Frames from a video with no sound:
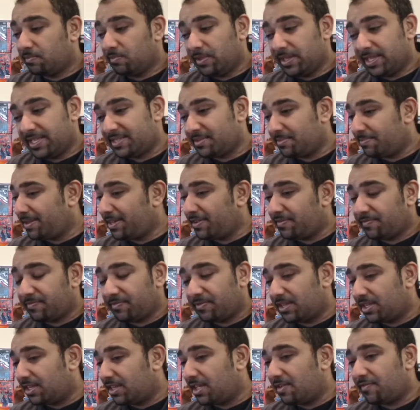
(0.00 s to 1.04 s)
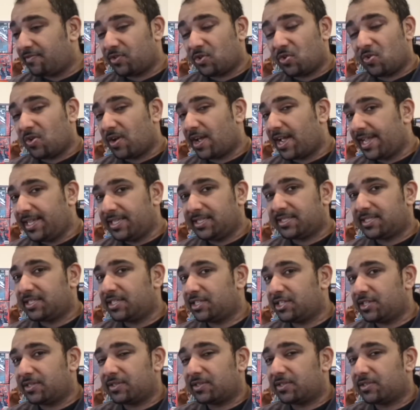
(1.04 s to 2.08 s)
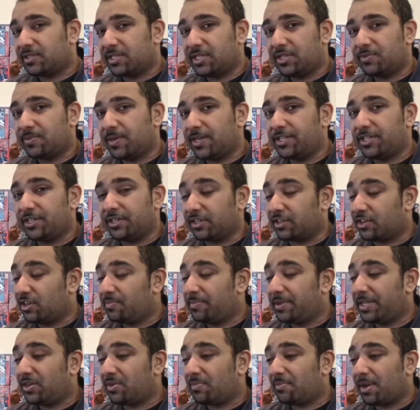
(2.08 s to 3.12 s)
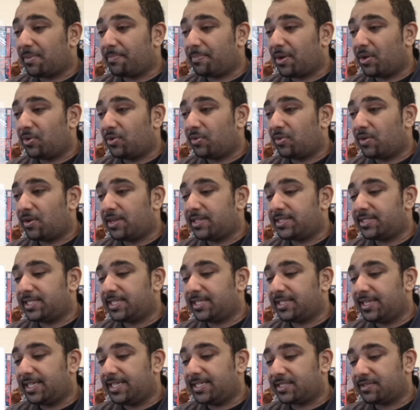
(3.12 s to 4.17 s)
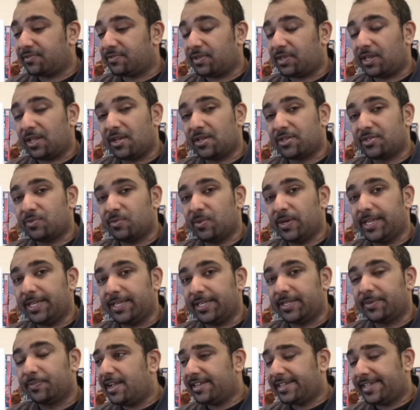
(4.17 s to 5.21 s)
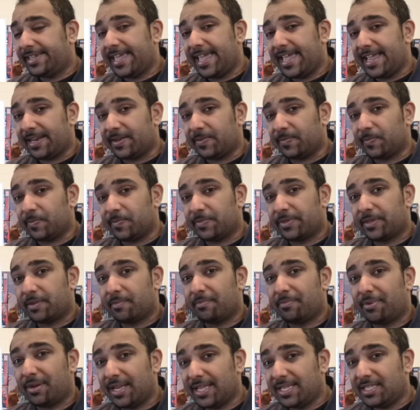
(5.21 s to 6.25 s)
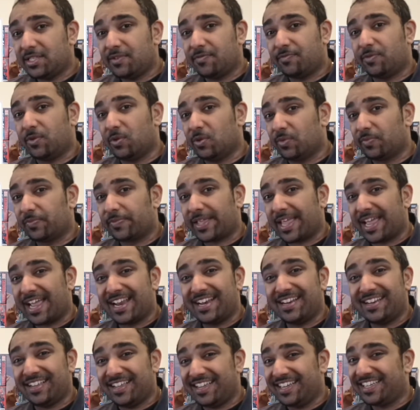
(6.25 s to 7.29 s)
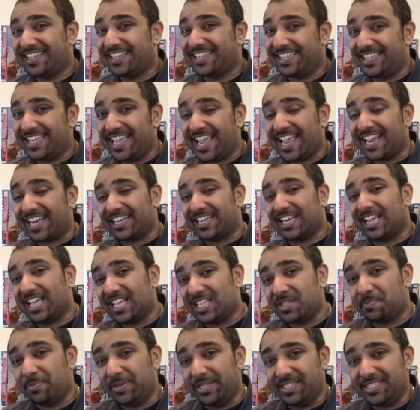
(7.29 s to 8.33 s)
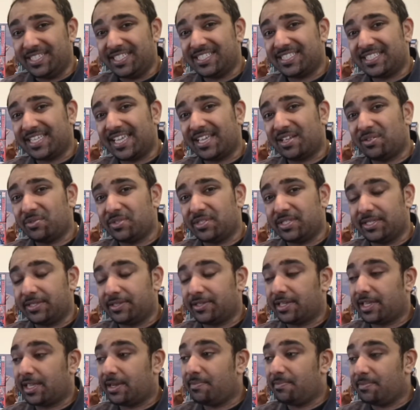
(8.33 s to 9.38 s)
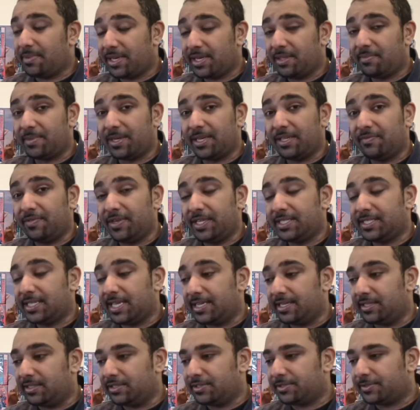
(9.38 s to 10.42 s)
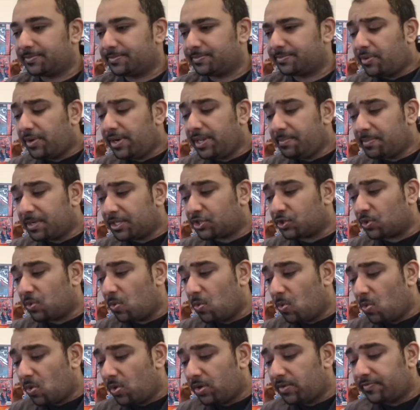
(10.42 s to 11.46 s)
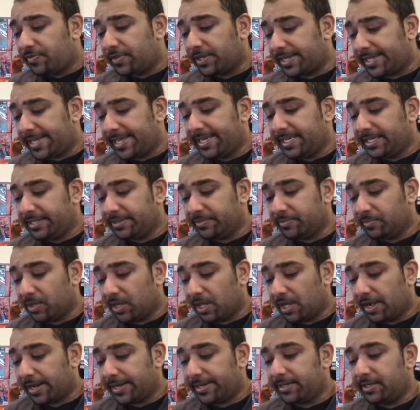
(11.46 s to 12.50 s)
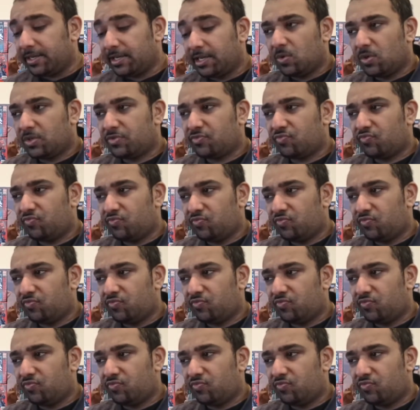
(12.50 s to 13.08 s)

is a bit of love or hate situation. It could have been on my polarizing list for last week. Again, plentiful. And again has been discounted in many, many retailers. Pretty much all of the Kingdom line was